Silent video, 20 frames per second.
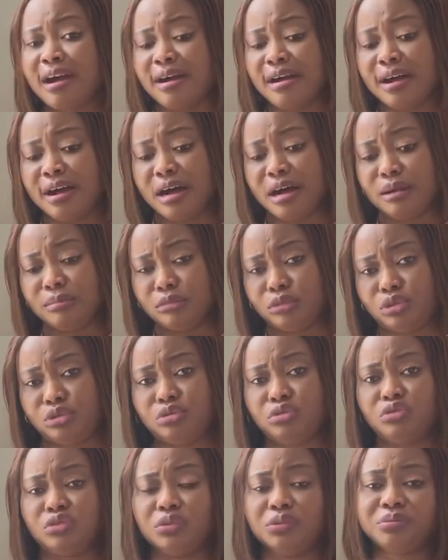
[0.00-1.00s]

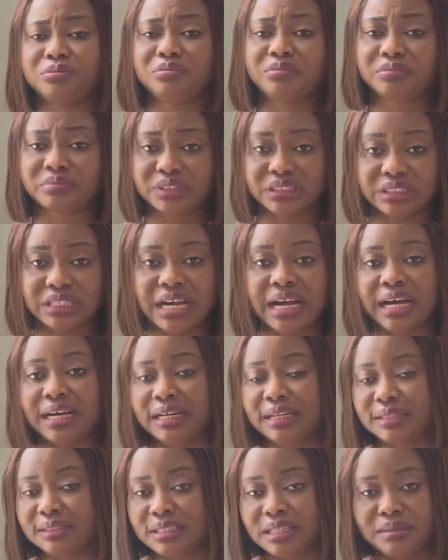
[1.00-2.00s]
to
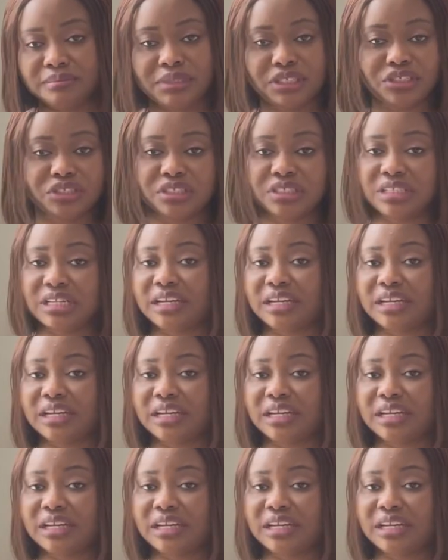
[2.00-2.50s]
temptations,